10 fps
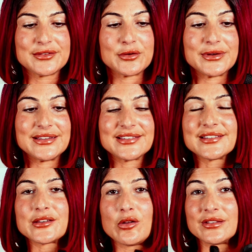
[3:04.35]
So is
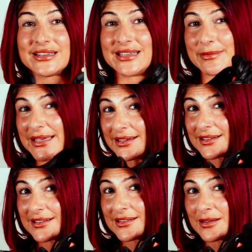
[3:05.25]
this all a
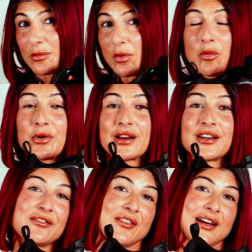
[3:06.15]
gimmick? Well, we're
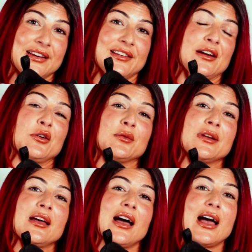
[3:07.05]
gonna find out.
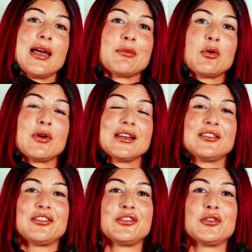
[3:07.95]
I'm
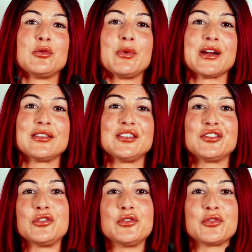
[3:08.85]
going to wear these
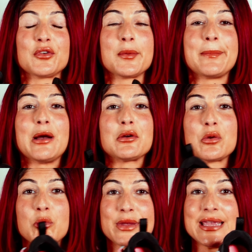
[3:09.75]
shoes for about
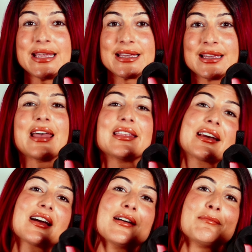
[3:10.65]
a week and
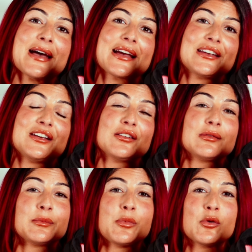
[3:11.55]
then come back here and
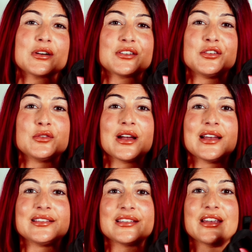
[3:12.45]
report to you
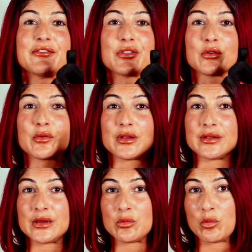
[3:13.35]
guys if they're
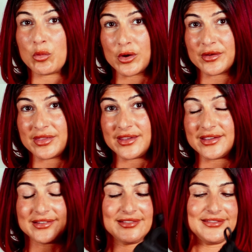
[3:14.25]
really worth it.